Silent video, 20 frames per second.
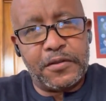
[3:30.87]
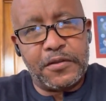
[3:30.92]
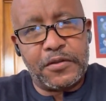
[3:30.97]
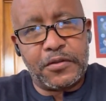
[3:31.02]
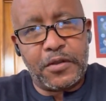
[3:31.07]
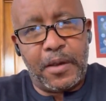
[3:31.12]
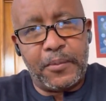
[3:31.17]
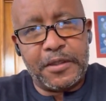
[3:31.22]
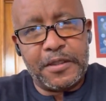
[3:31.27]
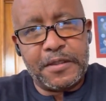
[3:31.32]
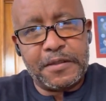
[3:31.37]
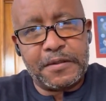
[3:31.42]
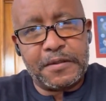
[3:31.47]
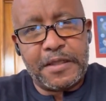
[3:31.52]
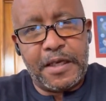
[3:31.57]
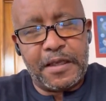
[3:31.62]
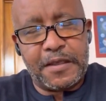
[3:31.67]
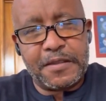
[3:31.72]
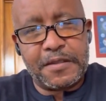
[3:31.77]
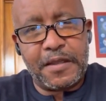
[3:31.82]
and so I'm going to
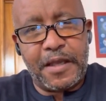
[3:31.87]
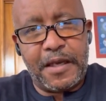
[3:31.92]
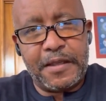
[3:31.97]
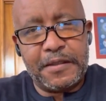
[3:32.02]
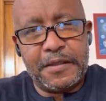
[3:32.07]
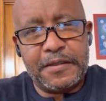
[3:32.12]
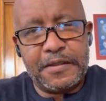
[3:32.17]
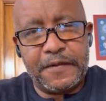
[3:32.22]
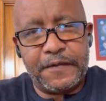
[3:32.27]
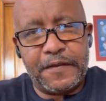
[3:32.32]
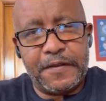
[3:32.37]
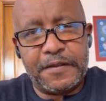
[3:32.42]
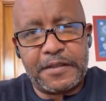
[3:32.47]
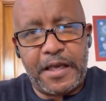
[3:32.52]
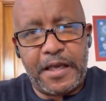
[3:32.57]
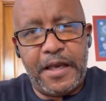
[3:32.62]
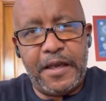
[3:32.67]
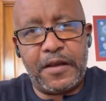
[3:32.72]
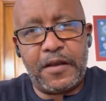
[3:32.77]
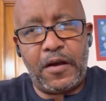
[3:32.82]
take a slightly different
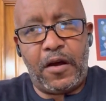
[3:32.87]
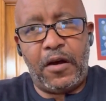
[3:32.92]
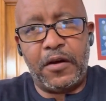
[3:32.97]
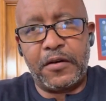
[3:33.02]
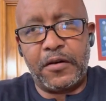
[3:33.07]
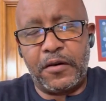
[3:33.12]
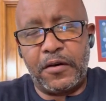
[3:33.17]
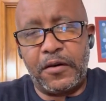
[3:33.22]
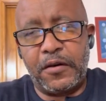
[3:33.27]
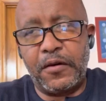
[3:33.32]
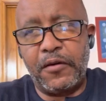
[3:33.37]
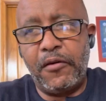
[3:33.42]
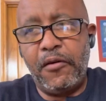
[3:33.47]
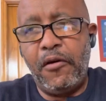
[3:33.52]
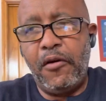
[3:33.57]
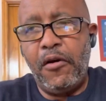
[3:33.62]
take on her.